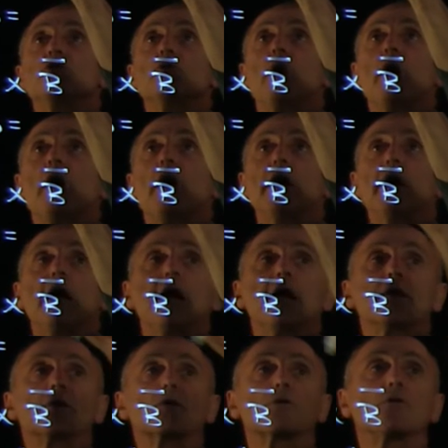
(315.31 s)
do I
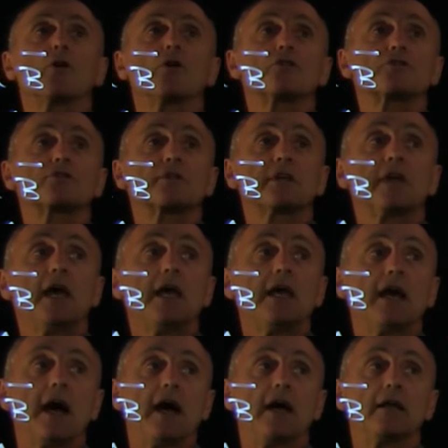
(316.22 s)
hat cross
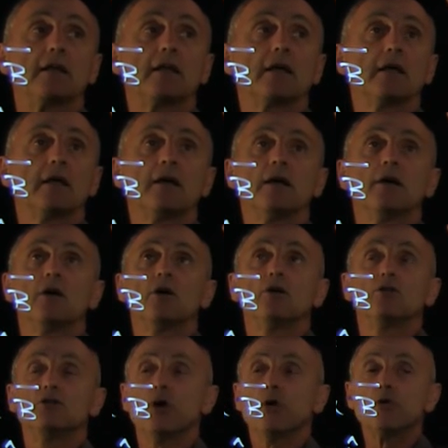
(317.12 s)
k hat.
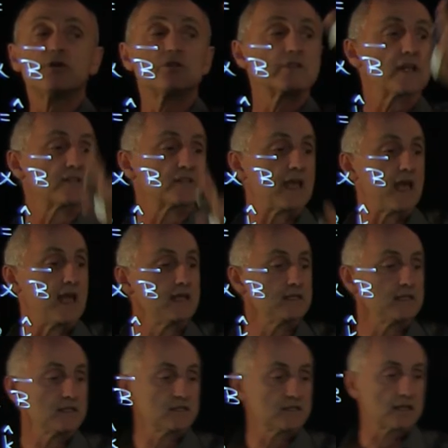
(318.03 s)
Notice that's
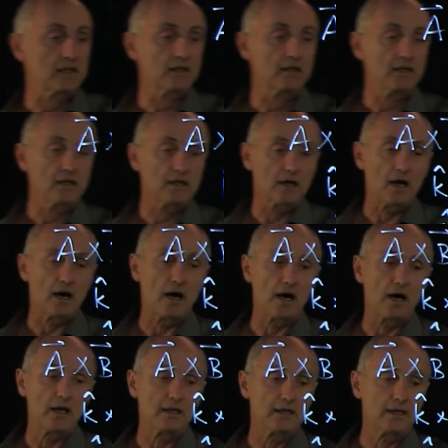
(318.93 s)
anticyclic,
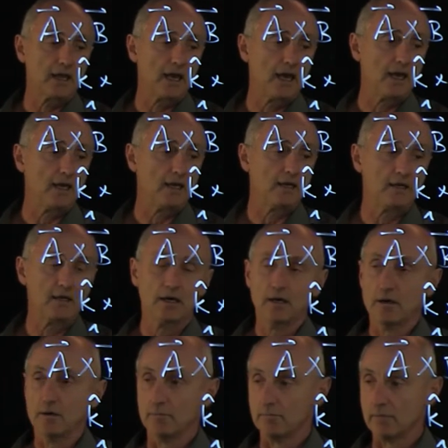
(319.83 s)
I k
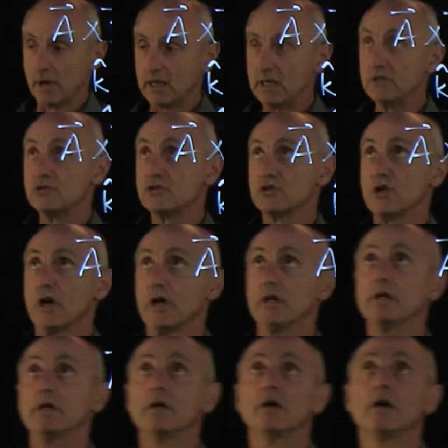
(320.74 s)
minus
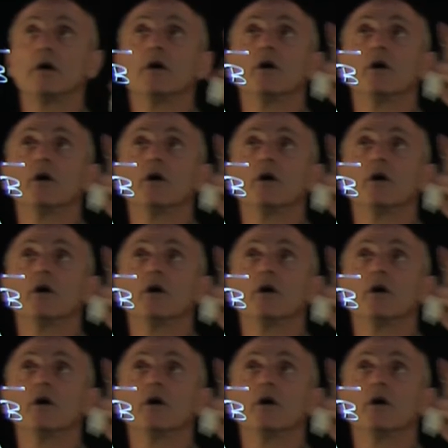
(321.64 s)
j.